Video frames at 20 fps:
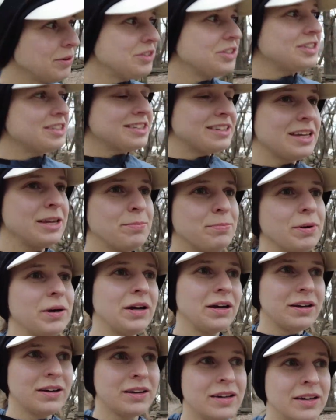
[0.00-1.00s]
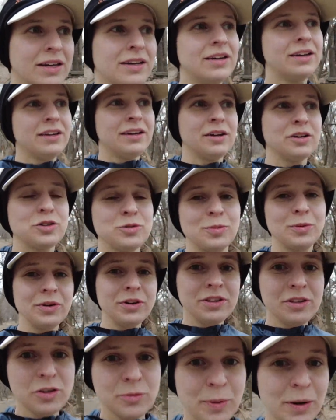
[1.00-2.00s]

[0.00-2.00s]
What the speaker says: we'll just keep exploring this